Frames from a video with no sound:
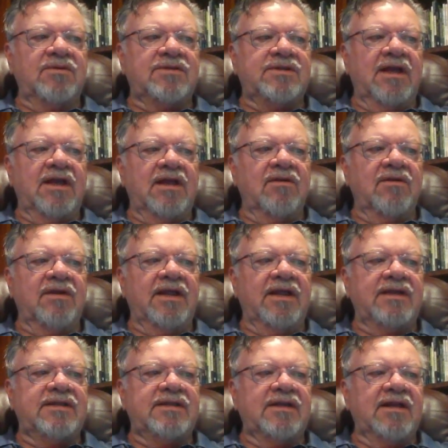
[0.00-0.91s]
Taylor in
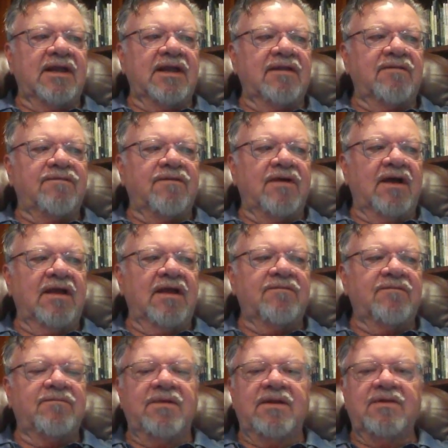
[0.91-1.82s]

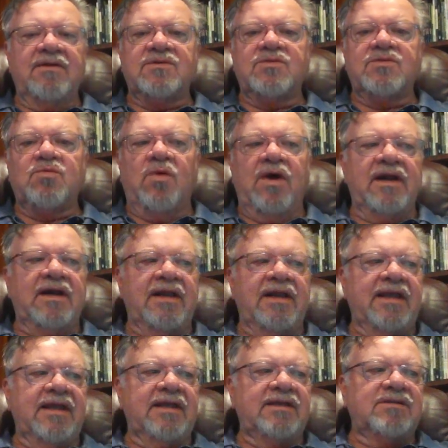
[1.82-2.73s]
1895, but it was
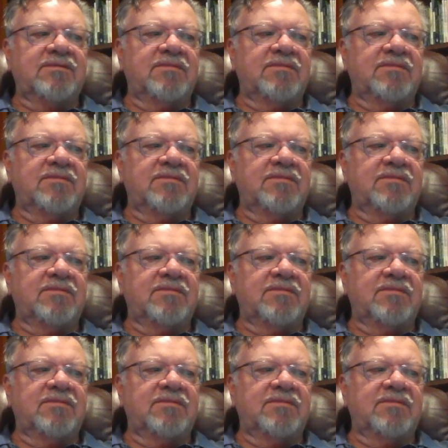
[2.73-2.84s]
widely